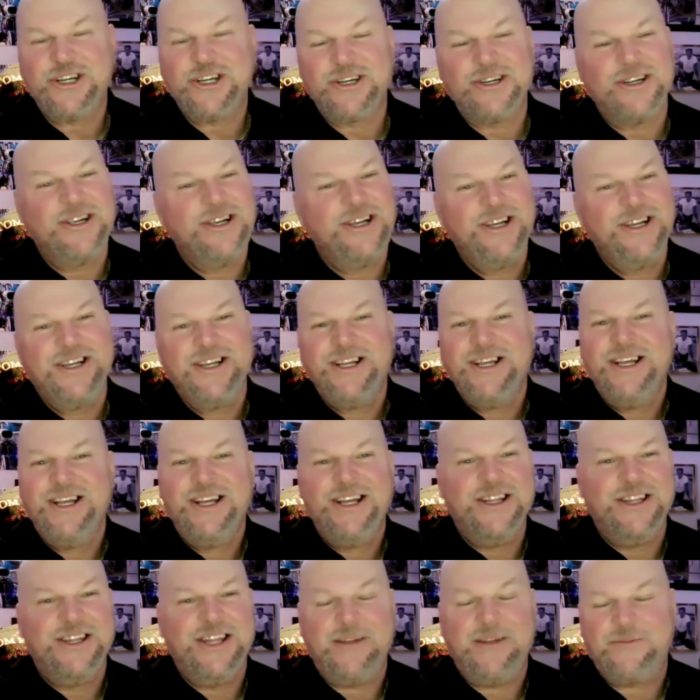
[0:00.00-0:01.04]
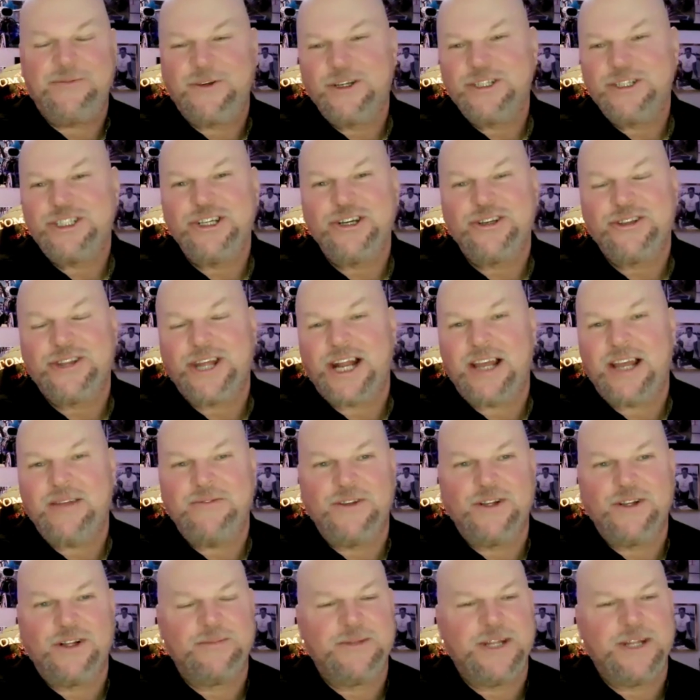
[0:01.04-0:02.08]
year that first year that I
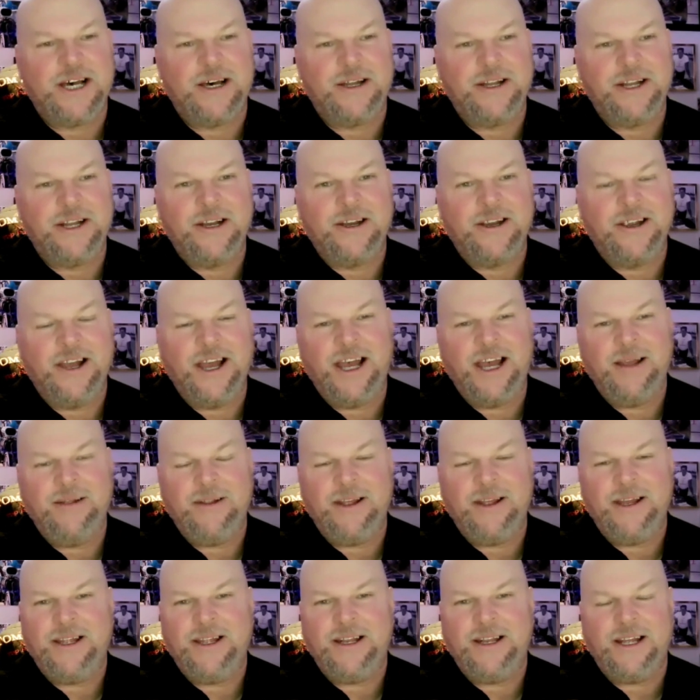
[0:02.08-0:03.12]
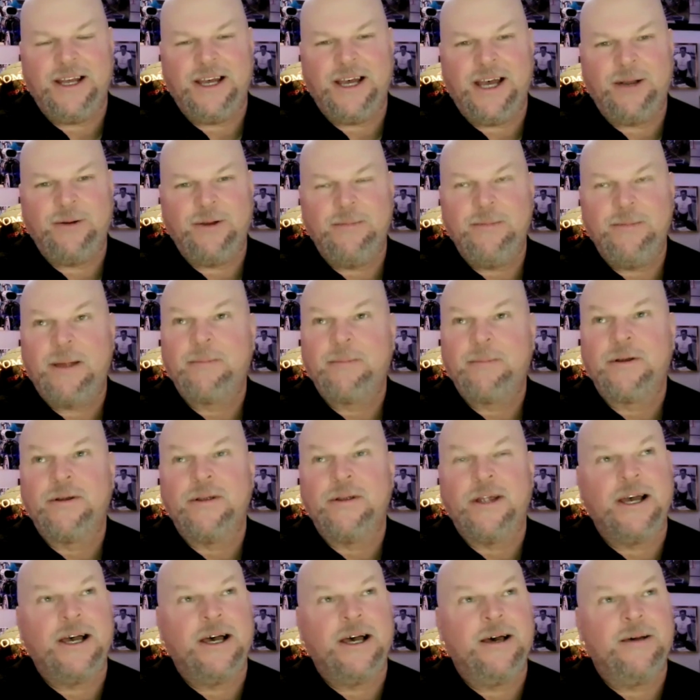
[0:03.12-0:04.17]
filmed down there, I
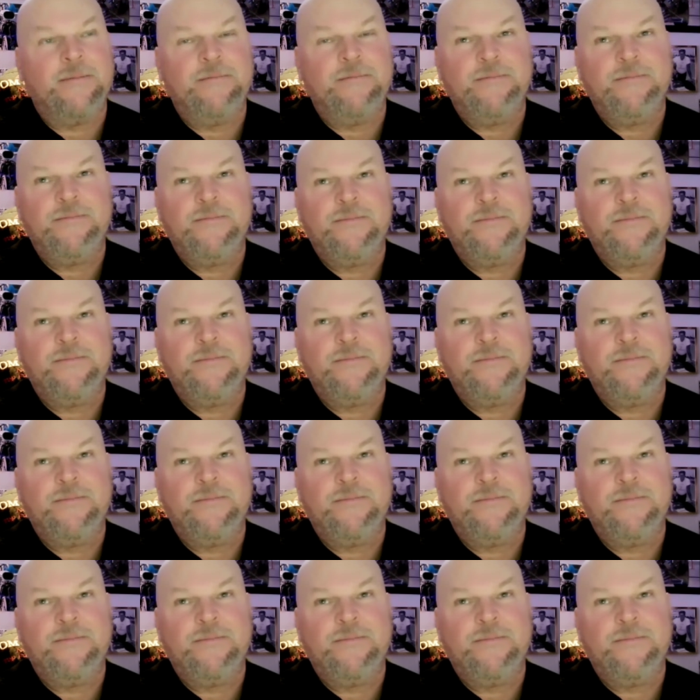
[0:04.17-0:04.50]
remember